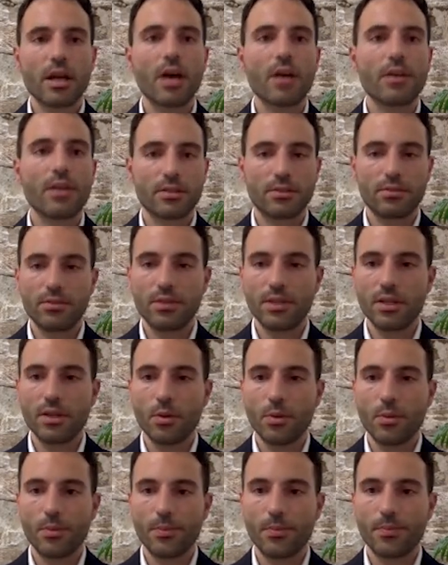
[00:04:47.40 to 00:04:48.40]
next video.
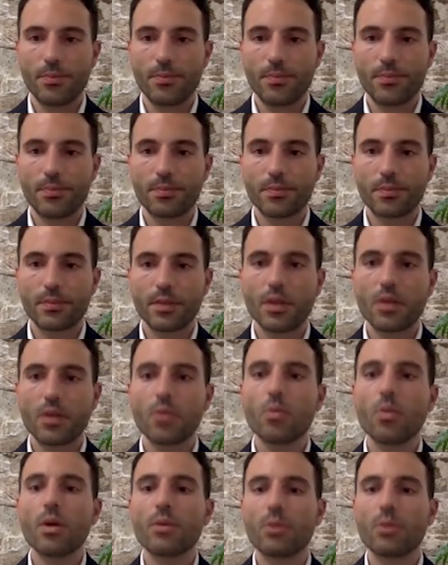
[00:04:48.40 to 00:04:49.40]

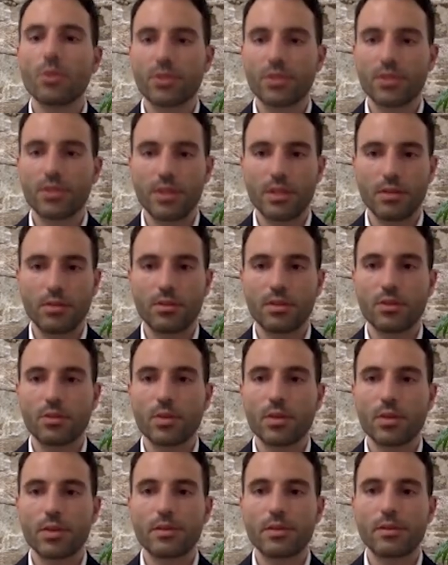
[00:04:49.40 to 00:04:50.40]
One more thing on this one.